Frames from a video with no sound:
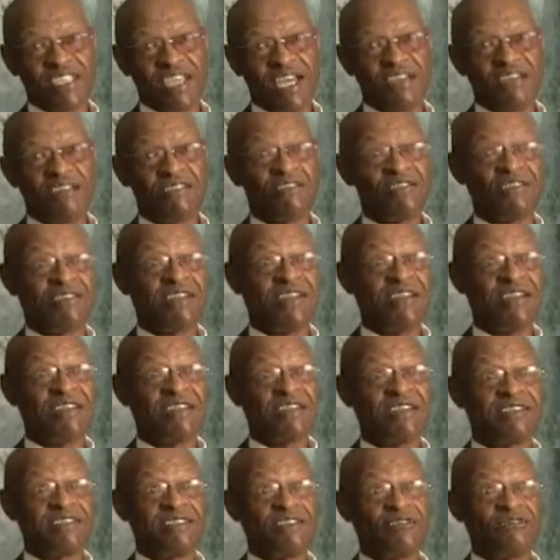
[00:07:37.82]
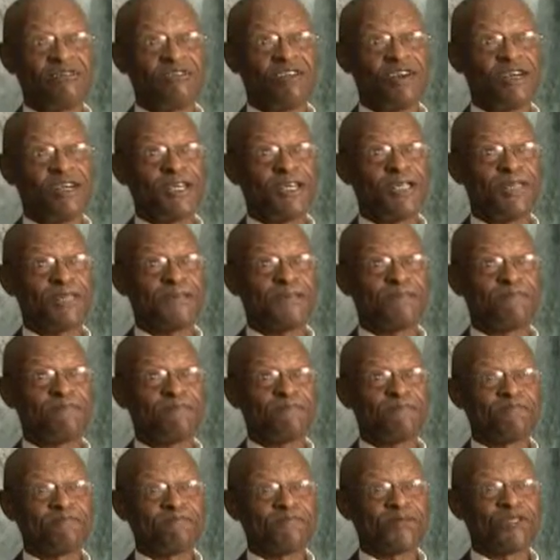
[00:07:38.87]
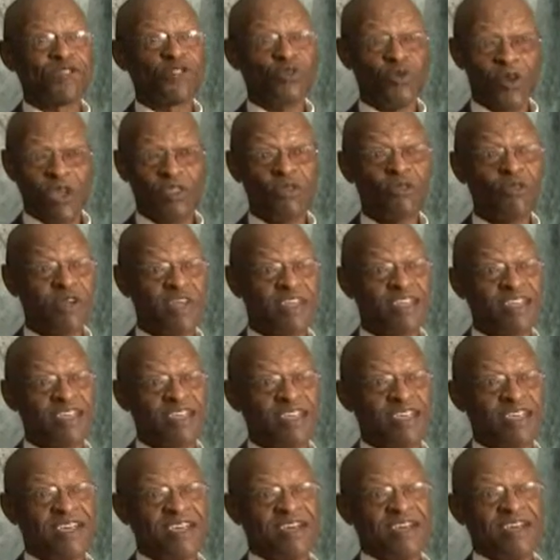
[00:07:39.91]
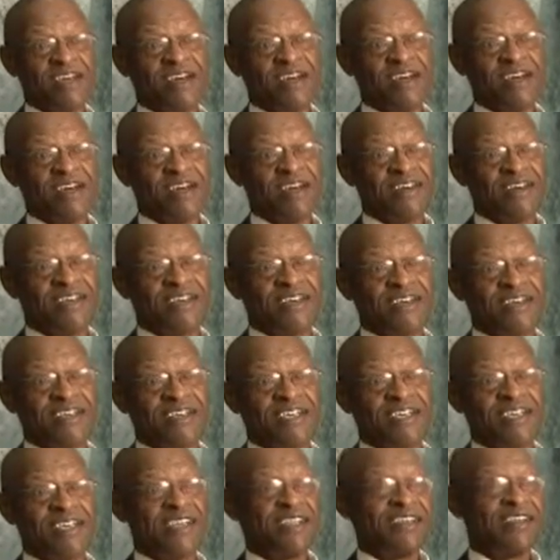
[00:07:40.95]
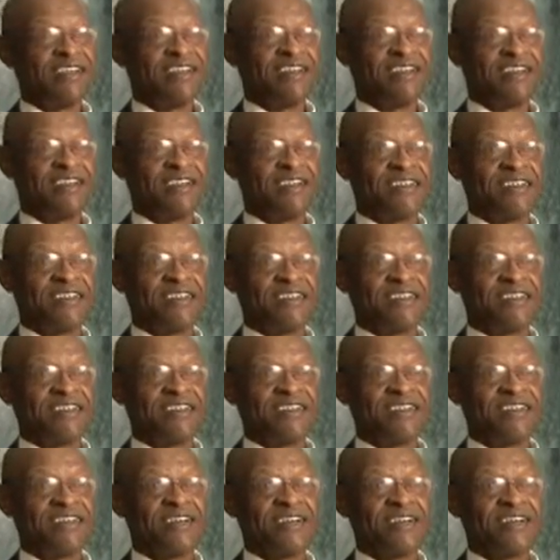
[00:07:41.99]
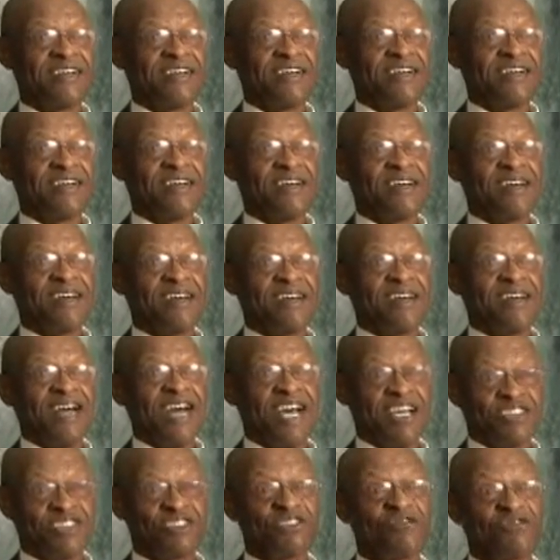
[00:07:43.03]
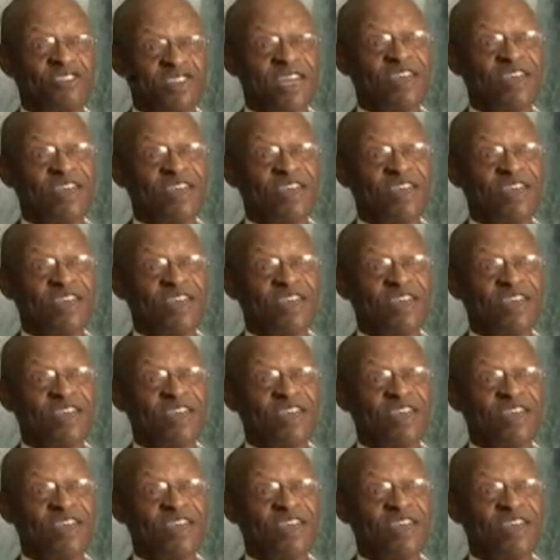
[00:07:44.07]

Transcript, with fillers: second grade to um, 12th grade uh, in uh, high school